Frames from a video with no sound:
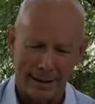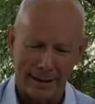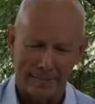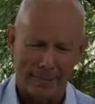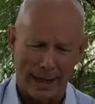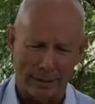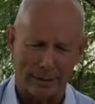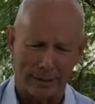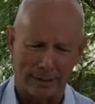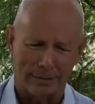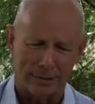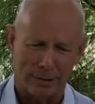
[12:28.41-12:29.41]

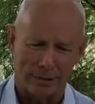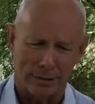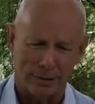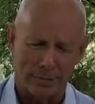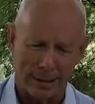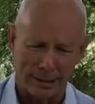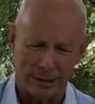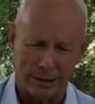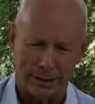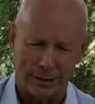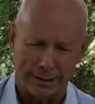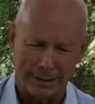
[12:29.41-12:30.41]
background which is
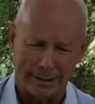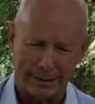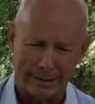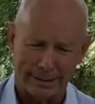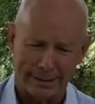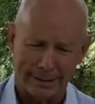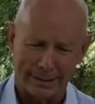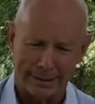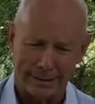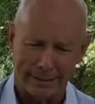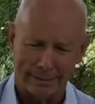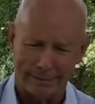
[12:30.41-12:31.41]
basically a